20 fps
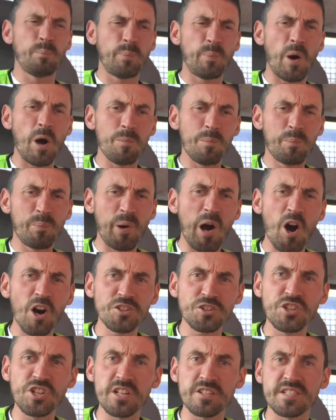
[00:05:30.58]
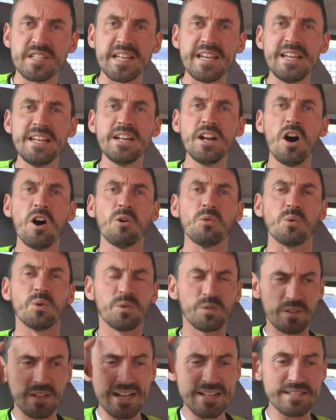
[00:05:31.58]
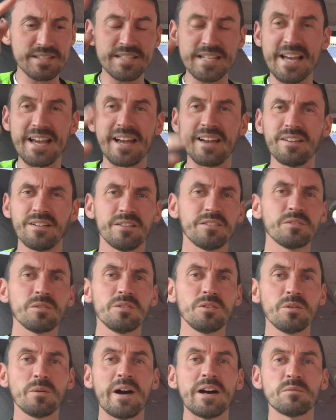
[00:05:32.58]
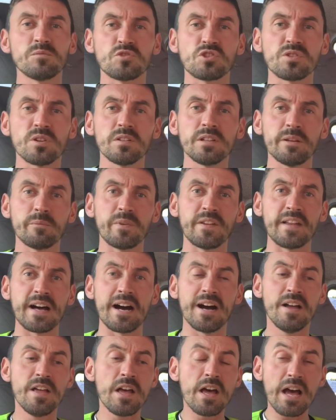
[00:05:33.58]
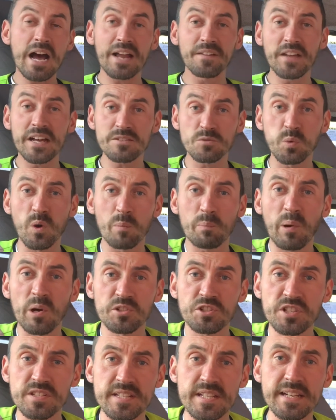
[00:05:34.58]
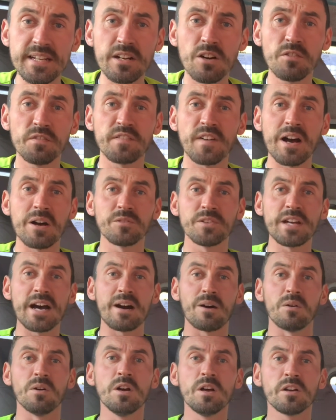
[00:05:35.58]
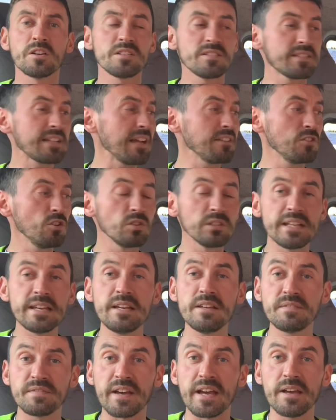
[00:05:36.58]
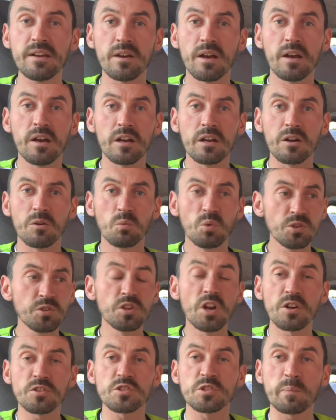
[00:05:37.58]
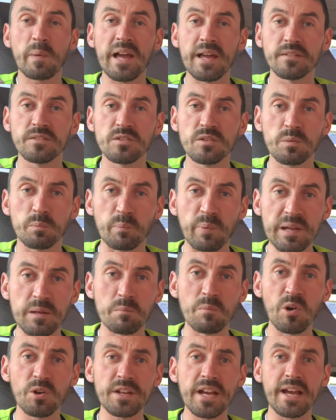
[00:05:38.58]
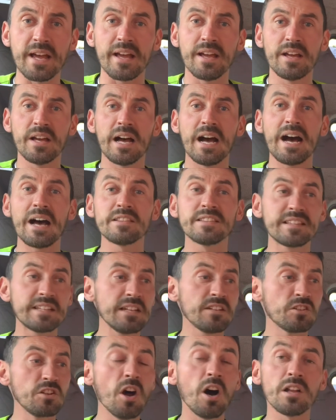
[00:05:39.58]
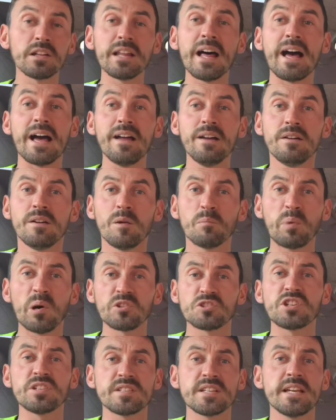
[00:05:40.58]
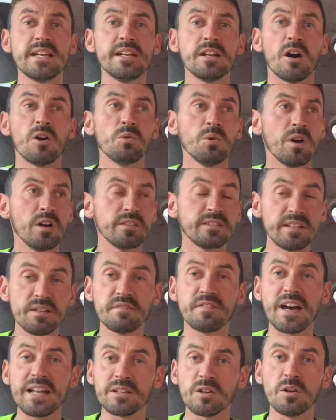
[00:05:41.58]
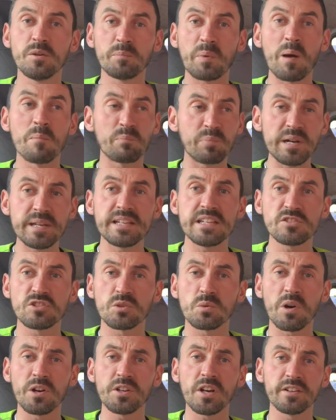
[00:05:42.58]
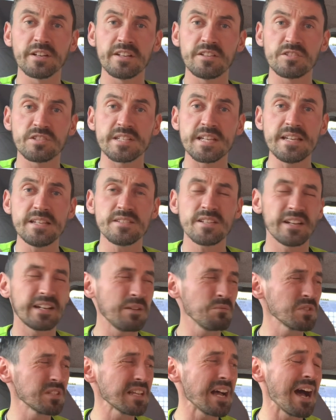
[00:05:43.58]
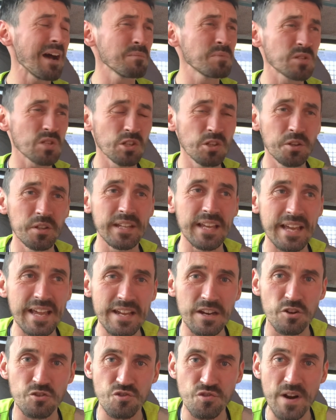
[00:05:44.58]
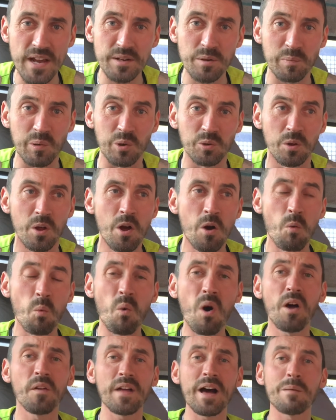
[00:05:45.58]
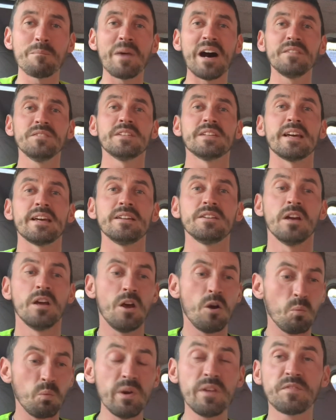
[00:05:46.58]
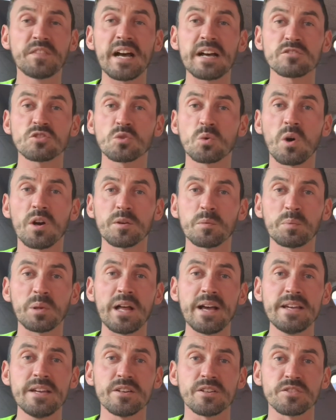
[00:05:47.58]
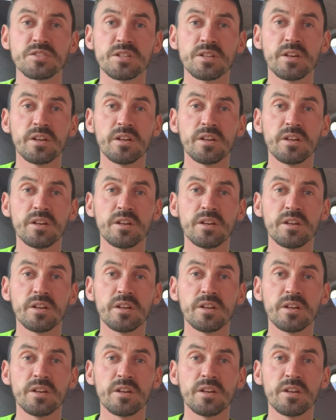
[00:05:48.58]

Po Pochettino! That's it. I don't know why I'm struggling with that. And that's what Pochettino found out, because Daniel Levy would not spend big money and did not let Pochettino develop and bring his squad on each season. It was absolutely incredible what that man did with that squad of players.